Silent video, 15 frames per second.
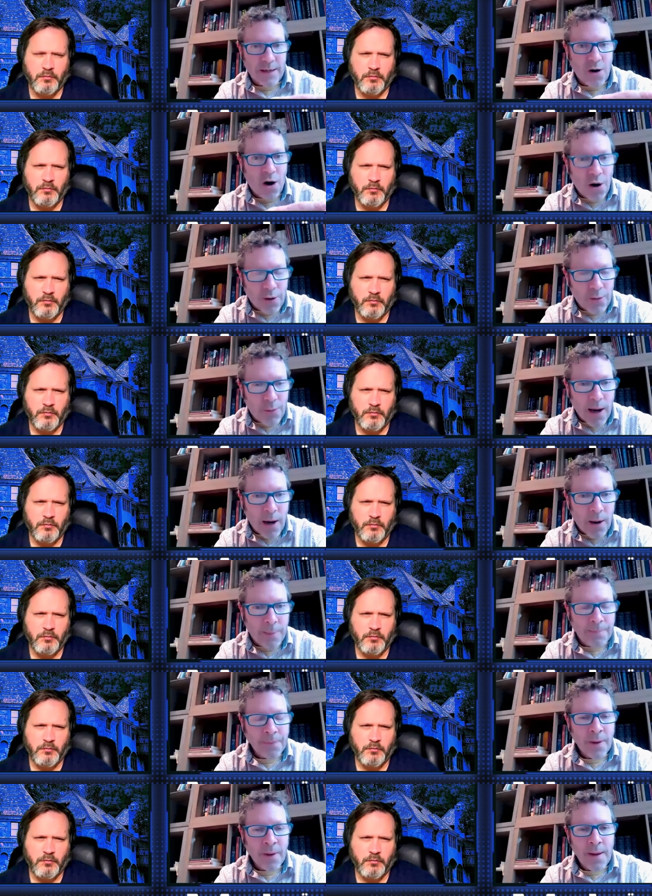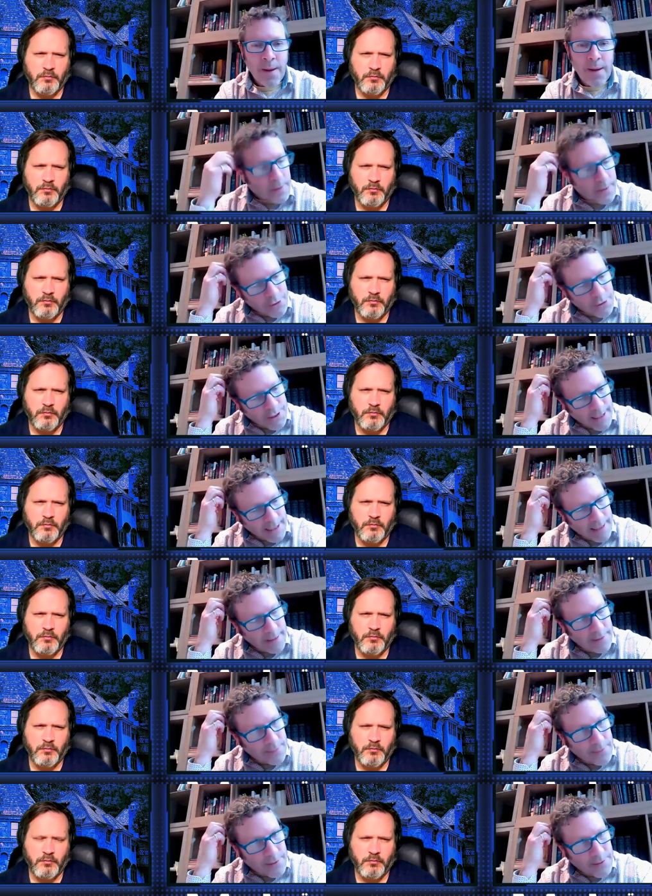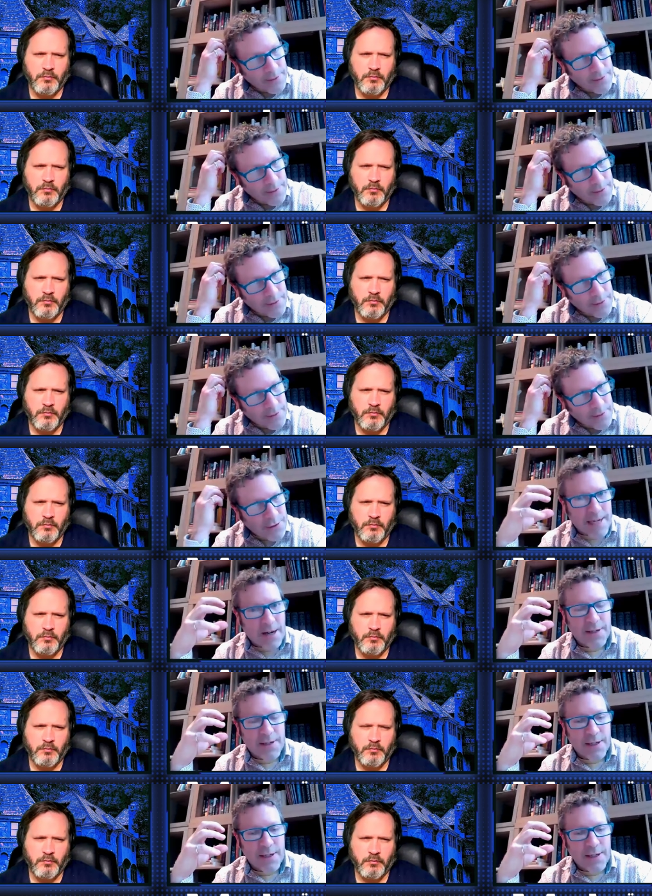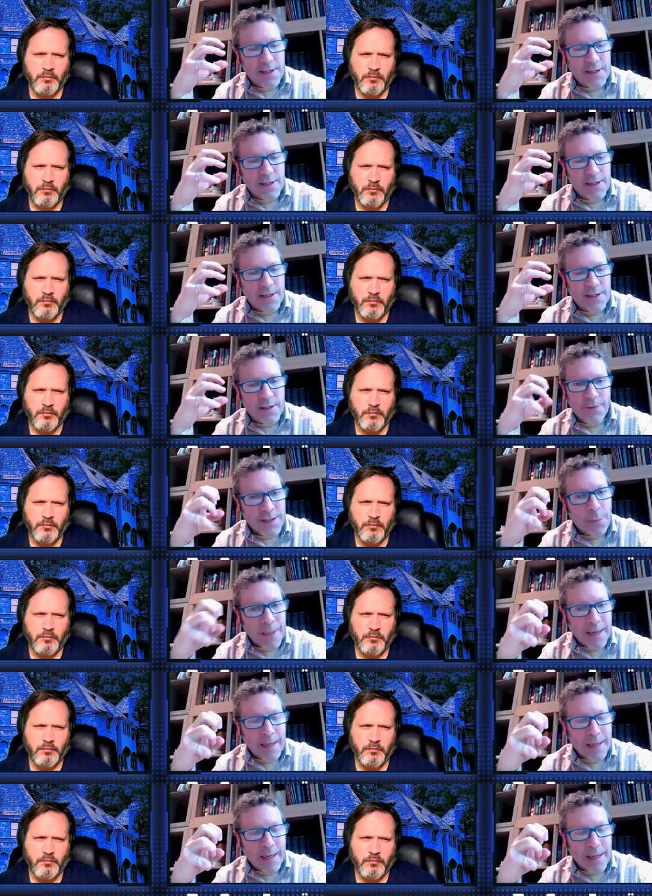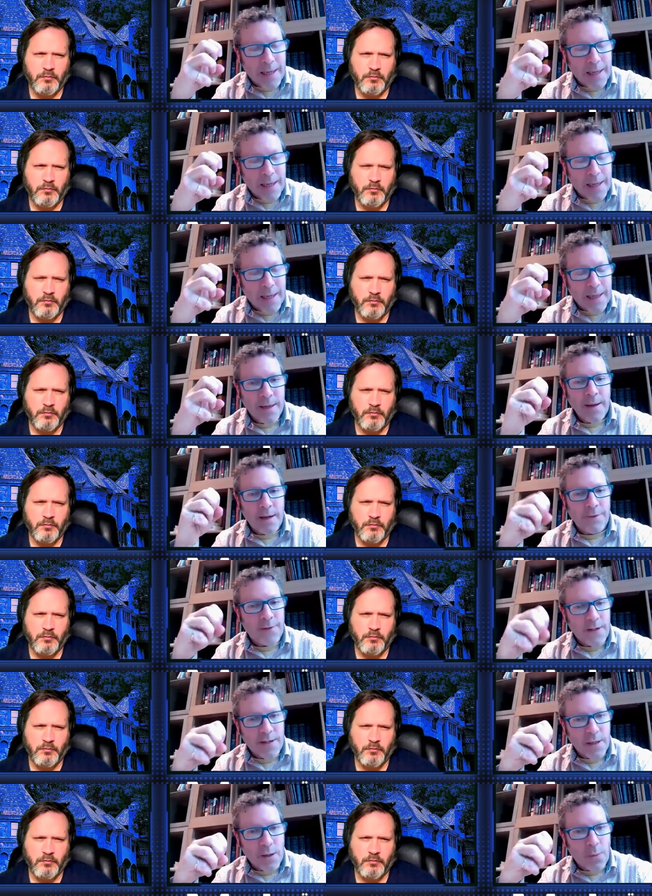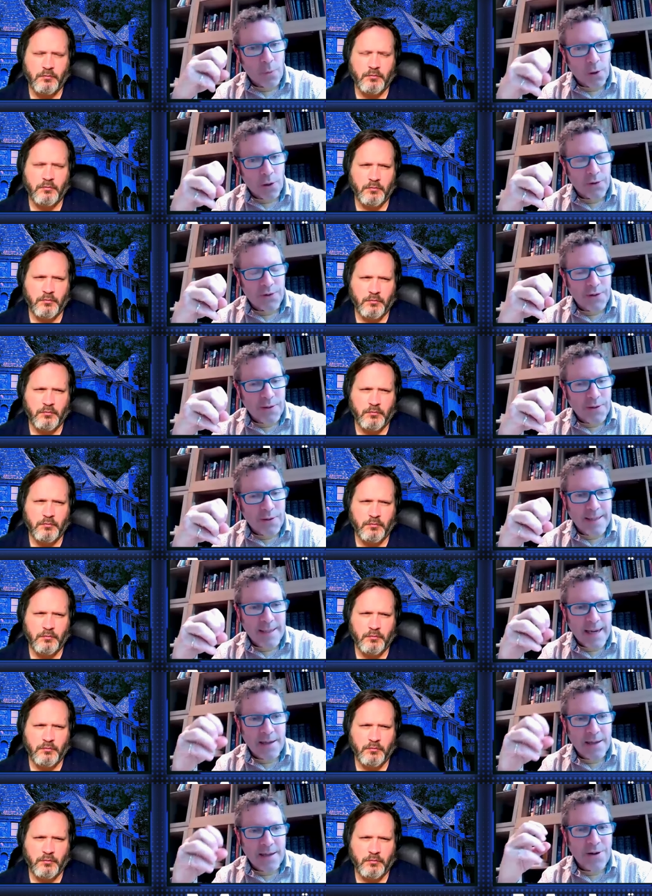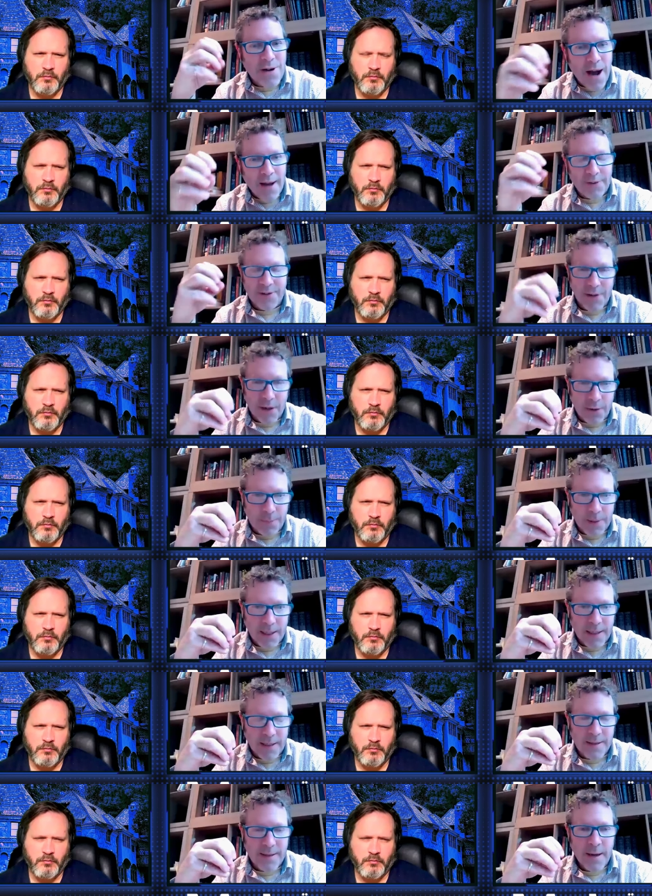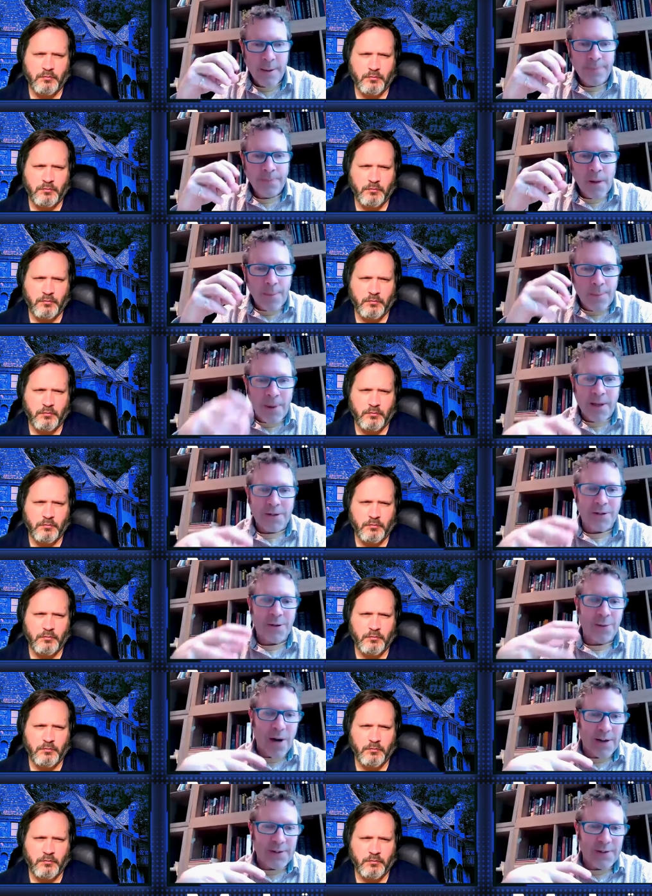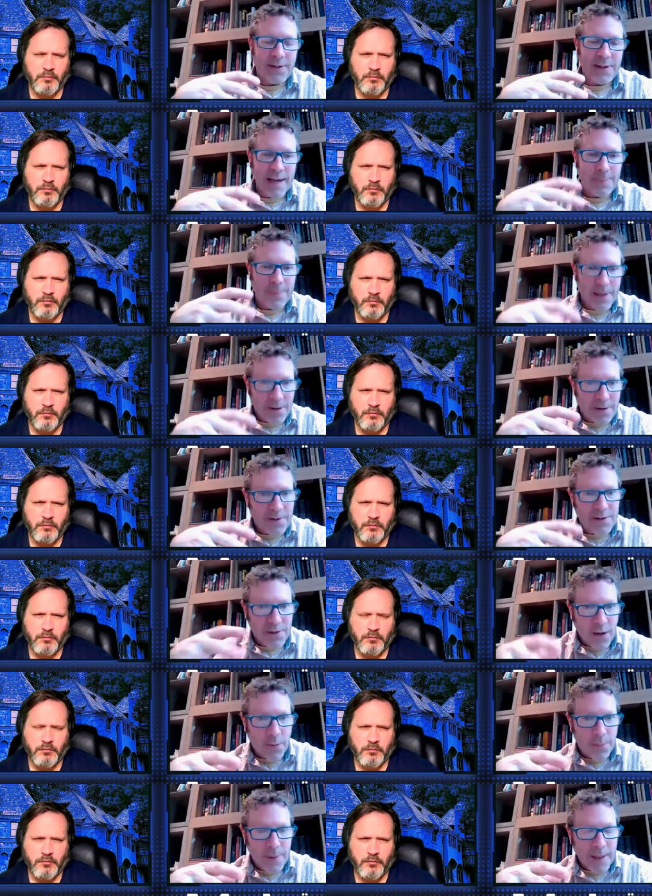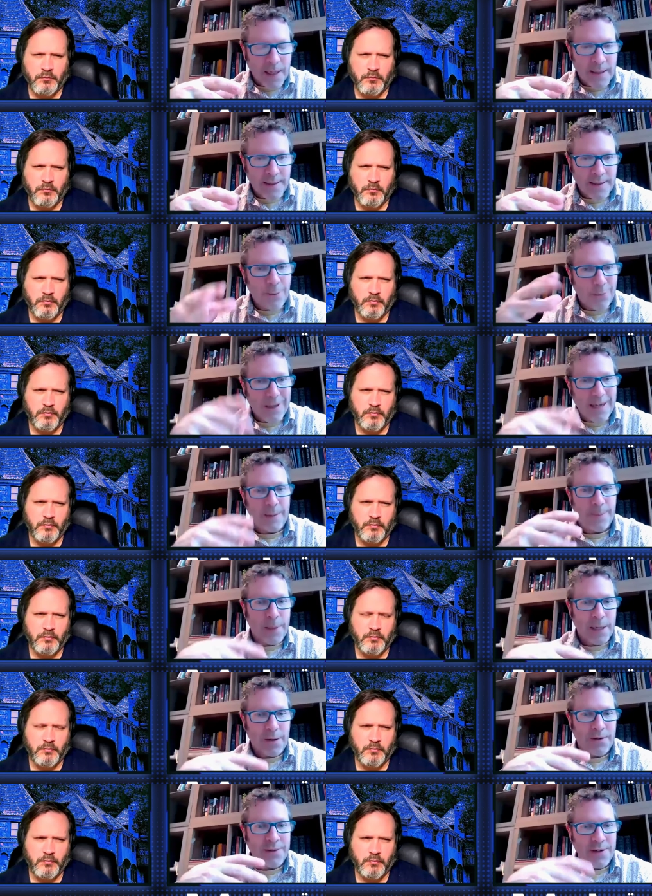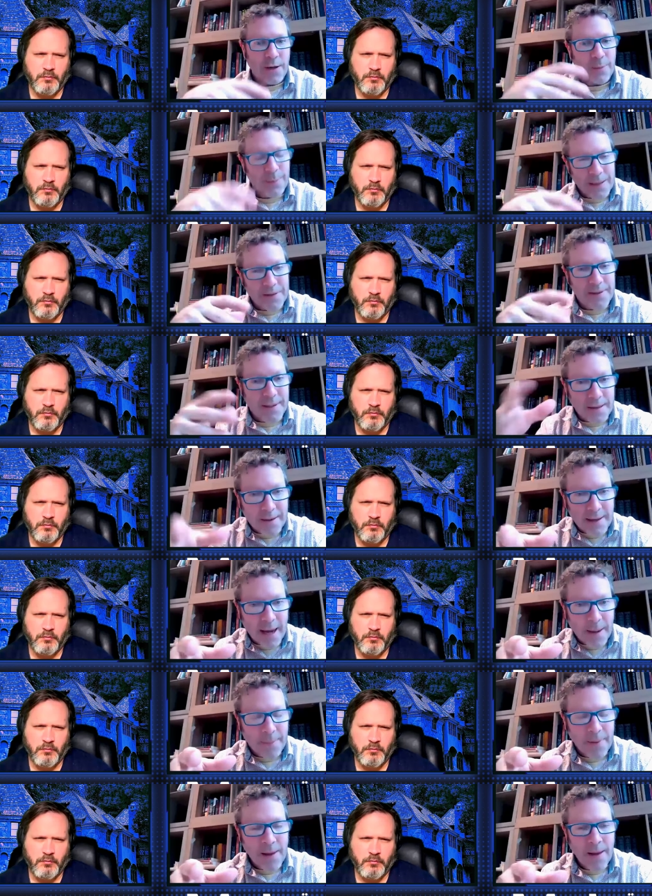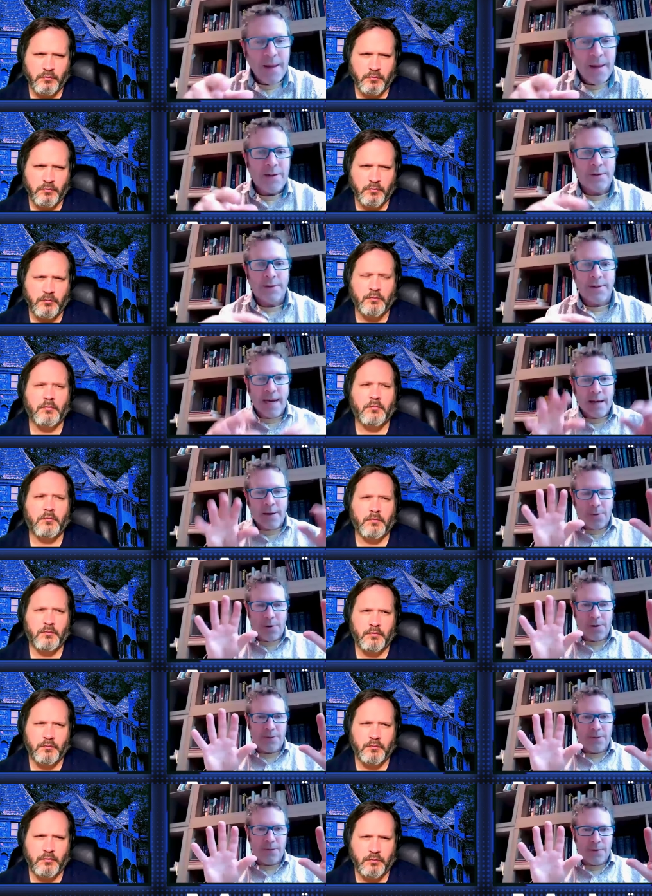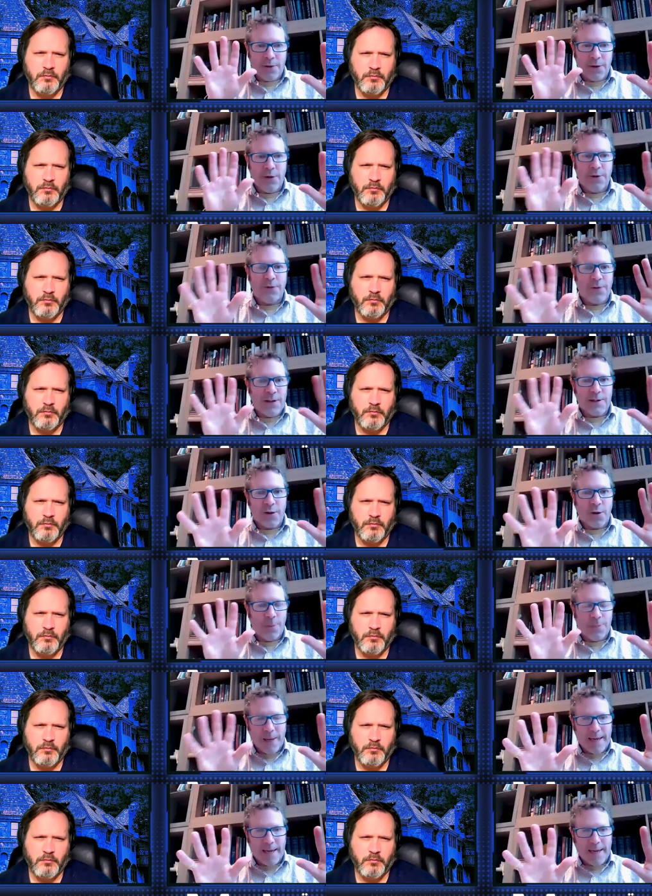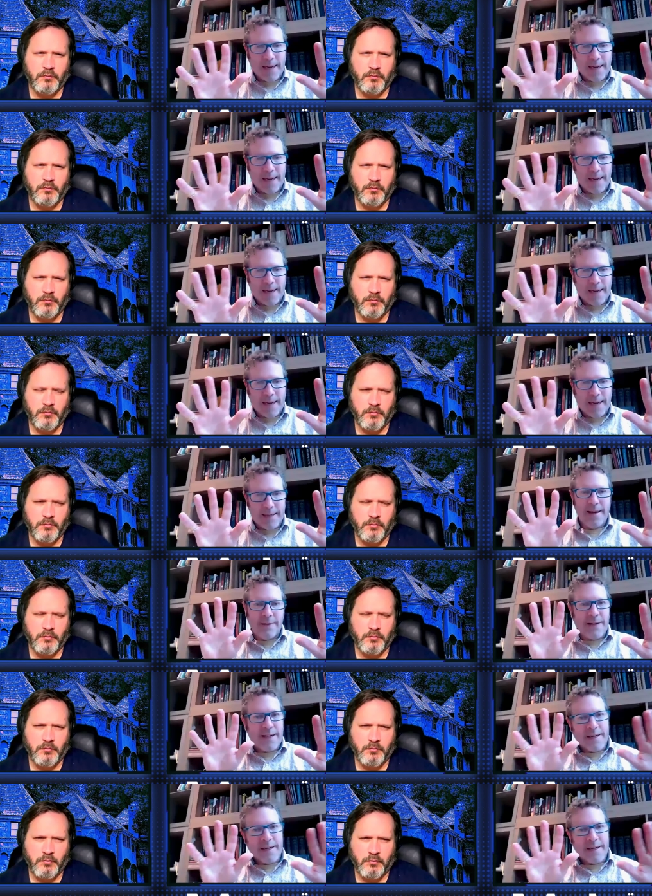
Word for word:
Speaker 1: in our realm. The Sidhe describe themselves as being physical beings in a physical world. So they say they're not subtle beings but to us they appear as subtle beings and we appear as subtle beings to them so it's like we're two physical beings